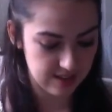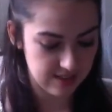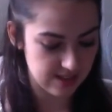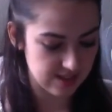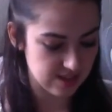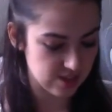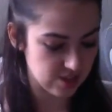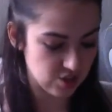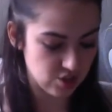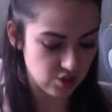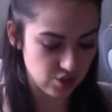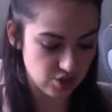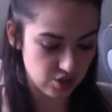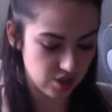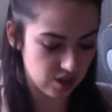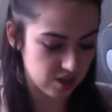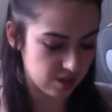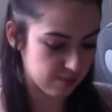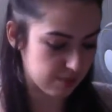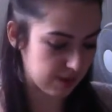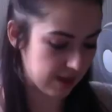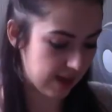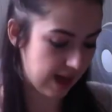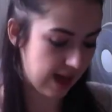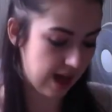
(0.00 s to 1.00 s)
this is just going to
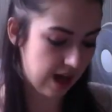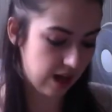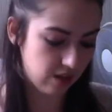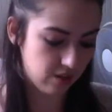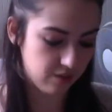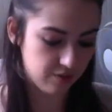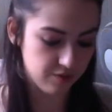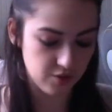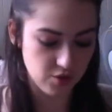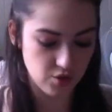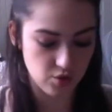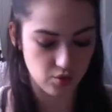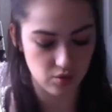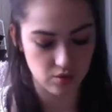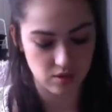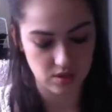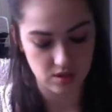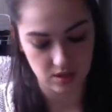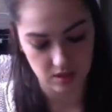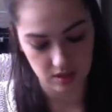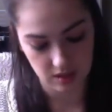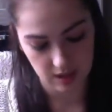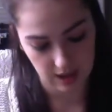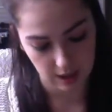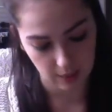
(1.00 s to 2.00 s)
be hell for
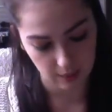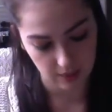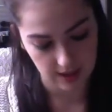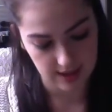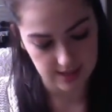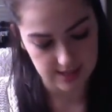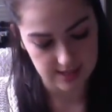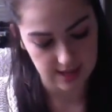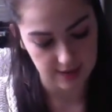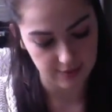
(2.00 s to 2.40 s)
sorting out later.